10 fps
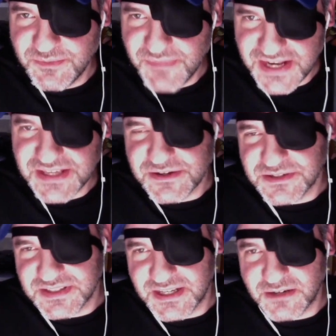many
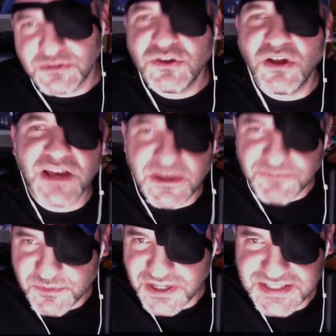years later, long
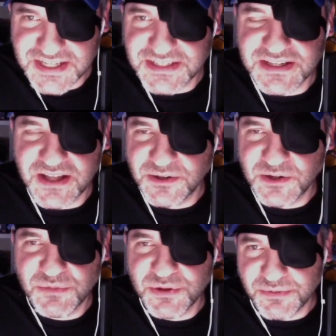after my Tandy Color
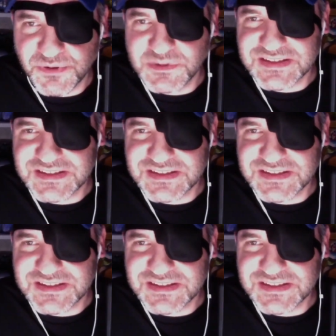Computer 3 was